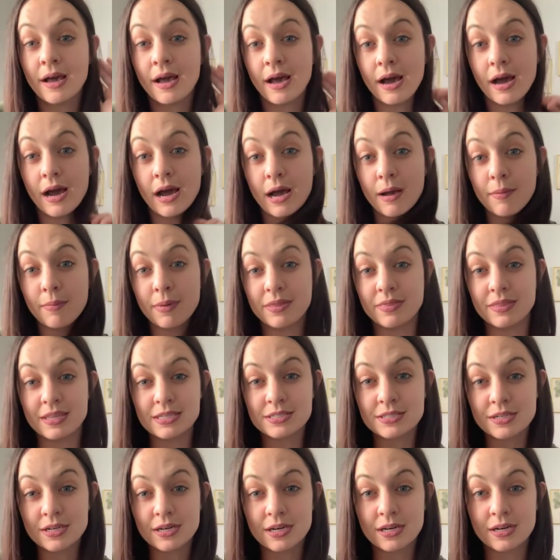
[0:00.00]
And
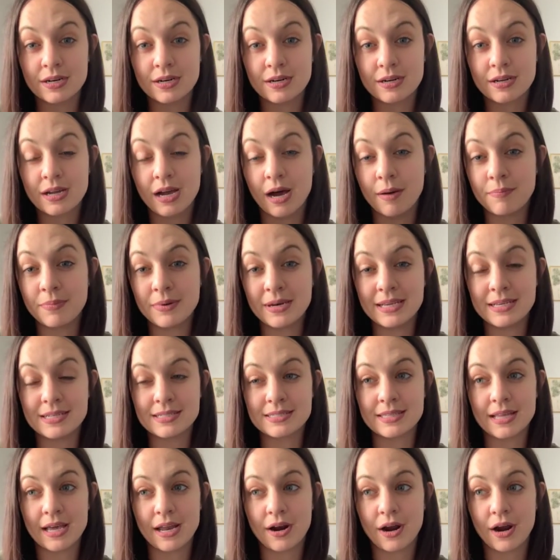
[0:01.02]
these are
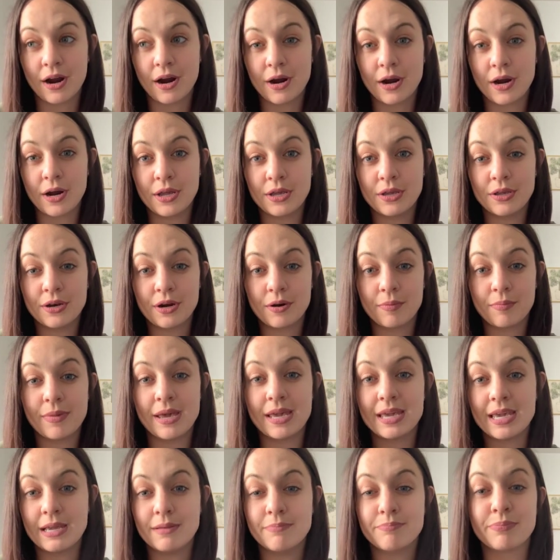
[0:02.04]
companies that are,
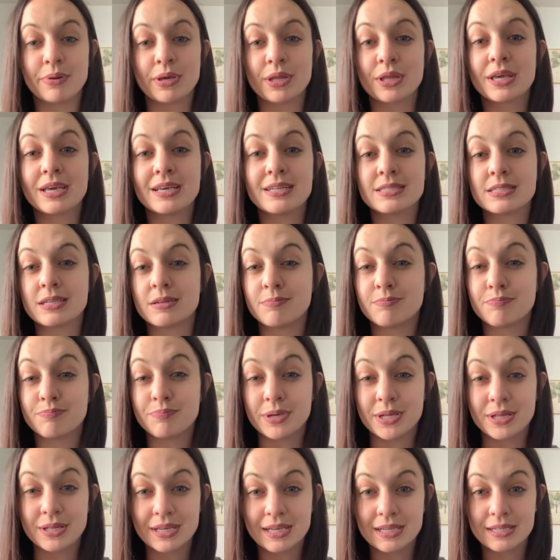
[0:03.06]
making billions and
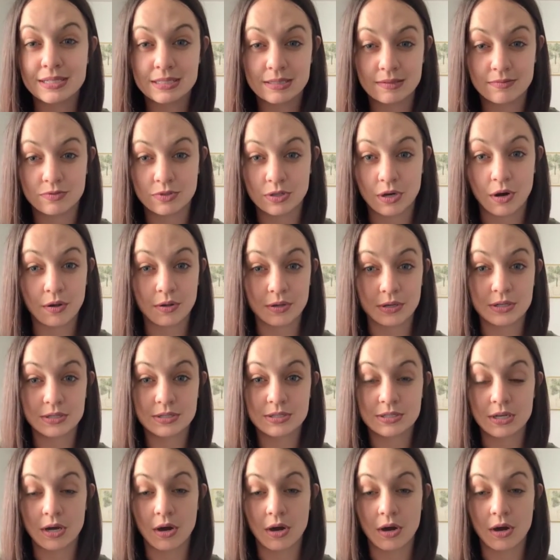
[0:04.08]
billions of dollars.